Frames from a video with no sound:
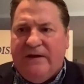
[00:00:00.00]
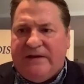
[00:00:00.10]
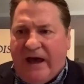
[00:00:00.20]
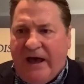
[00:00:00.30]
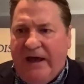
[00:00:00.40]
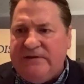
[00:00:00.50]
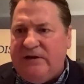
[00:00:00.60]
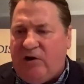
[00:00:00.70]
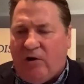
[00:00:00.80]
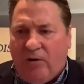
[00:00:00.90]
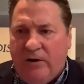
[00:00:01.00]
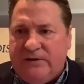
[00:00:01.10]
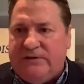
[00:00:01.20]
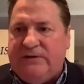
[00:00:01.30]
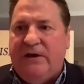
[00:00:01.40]
The tides and
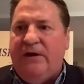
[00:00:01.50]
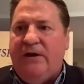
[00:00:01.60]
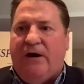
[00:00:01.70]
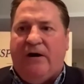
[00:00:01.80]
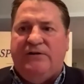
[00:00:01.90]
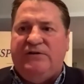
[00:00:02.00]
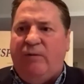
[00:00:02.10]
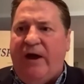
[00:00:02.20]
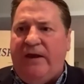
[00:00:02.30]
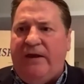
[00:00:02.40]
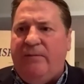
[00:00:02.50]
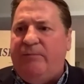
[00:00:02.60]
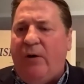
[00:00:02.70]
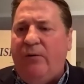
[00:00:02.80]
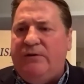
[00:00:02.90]
currents are swelling. The
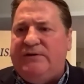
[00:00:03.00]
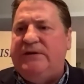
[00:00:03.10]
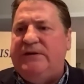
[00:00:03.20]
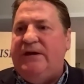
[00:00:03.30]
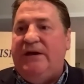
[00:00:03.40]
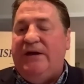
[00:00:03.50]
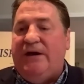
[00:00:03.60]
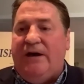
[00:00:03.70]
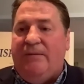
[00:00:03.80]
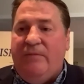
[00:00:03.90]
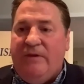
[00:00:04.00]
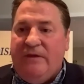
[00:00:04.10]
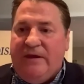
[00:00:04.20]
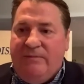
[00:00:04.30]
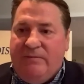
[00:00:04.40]
boats, um,
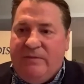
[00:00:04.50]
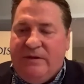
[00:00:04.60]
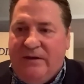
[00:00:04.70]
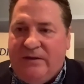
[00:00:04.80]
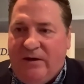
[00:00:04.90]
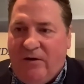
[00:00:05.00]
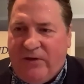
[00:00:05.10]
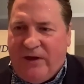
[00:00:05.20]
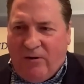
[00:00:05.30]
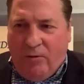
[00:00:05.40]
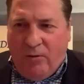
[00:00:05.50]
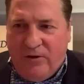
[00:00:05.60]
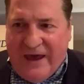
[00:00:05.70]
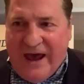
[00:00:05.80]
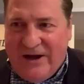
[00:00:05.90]
they, the, the, they are
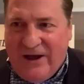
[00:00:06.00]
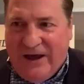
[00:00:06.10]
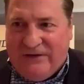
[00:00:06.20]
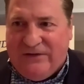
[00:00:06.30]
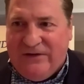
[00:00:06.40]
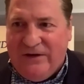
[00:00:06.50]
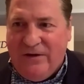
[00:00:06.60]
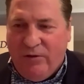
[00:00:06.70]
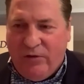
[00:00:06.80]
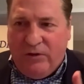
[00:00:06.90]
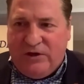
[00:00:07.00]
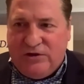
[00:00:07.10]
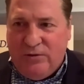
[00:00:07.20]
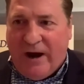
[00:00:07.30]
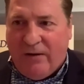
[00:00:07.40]
ordered that night with only
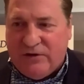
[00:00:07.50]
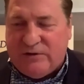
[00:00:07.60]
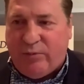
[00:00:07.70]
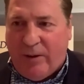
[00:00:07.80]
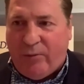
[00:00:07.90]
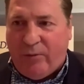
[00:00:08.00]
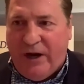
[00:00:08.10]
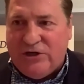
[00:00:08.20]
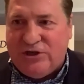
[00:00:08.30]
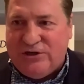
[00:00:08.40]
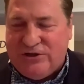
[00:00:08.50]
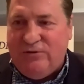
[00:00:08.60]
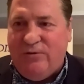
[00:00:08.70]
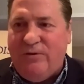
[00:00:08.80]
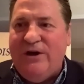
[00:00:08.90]
two hours of preparation
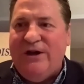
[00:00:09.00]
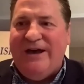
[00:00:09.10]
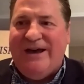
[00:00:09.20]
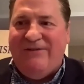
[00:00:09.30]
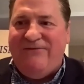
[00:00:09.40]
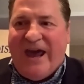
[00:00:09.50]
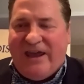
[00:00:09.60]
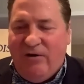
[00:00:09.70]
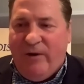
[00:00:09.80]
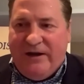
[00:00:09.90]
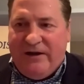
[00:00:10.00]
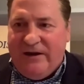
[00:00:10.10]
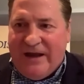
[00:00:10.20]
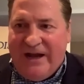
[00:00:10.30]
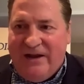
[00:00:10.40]
to evacuate
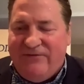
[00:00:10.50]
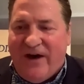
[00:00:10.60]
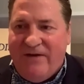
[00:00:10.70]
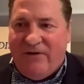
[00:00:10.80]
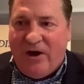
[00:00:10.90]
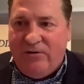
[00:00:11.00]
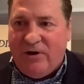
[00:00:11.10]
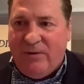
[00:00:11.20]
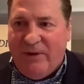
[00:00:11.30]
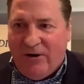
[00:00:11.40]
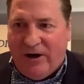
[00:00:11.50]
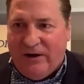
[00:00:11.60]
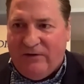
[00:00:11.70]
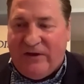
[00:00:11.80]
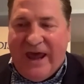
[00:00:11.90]
9,500
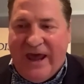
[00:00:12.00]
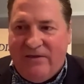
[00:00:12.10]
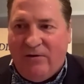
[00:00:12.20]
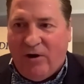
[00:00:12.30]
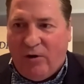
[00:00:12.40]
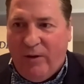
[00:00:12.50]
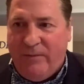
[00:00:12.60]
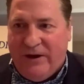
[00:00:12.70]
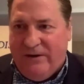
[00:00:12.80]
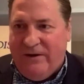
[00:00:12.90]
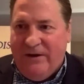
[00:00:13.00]
Americans and their equipment.